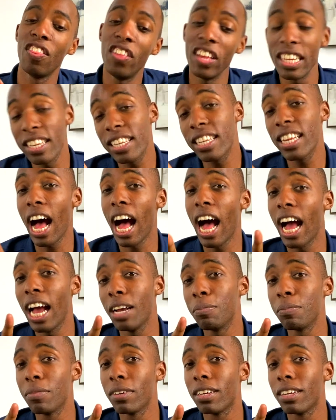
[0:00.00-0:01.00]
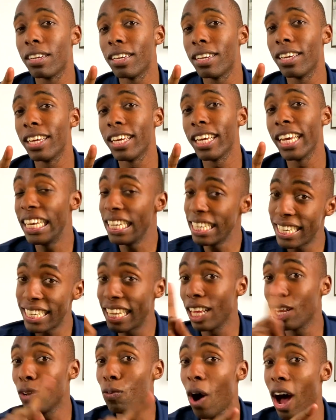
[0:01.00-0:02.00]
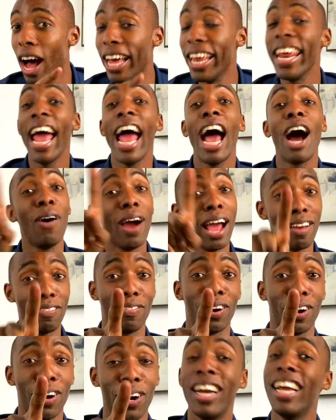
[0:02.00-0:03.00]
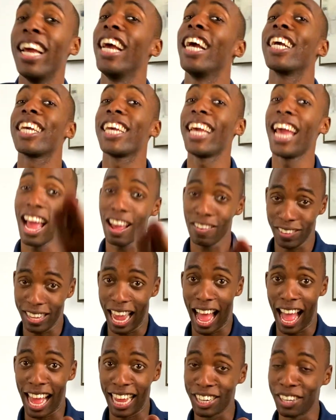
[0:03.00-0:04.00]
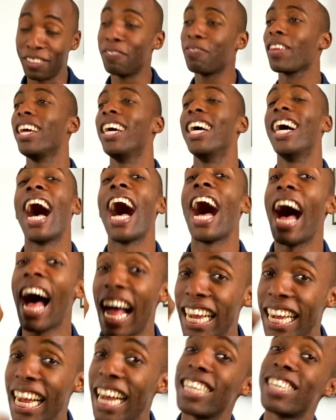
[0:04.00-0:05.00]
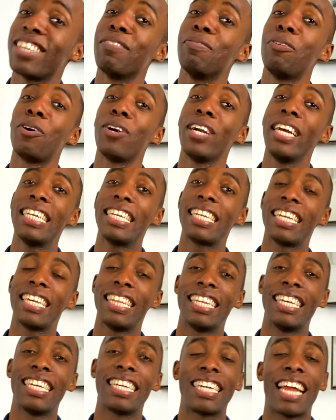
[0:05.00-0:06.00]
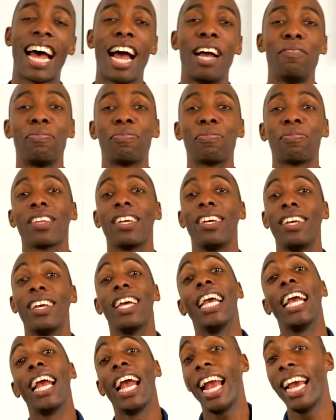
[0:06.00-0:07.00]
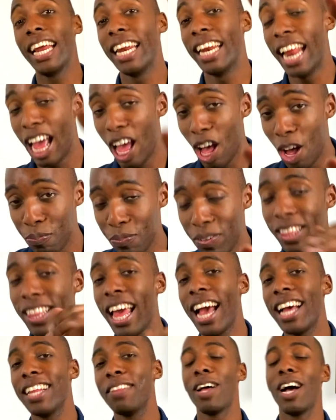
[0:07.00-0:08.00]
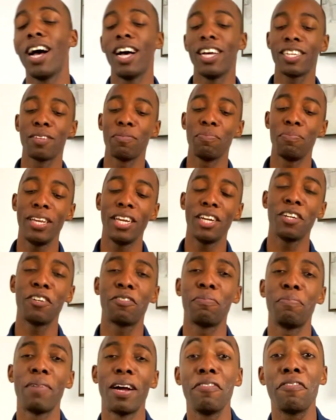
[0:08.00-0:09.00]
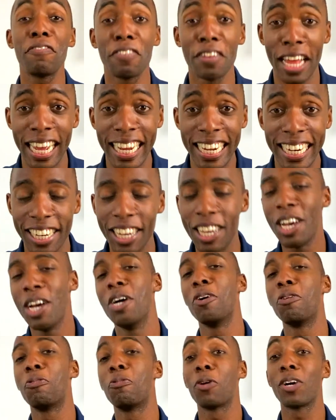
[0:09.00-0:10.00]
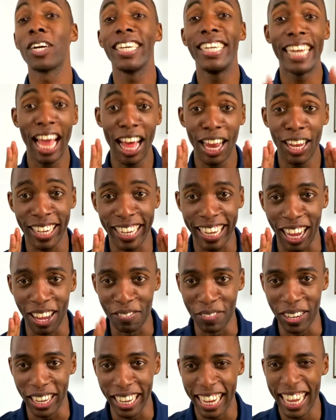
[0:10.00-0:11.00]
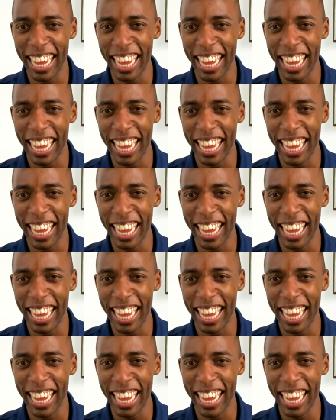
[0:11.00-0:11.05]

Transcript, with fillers: this time he still won. However, caveat, I got some more hits in this time. And it helped that uh, some peers from my flight were yelling at me,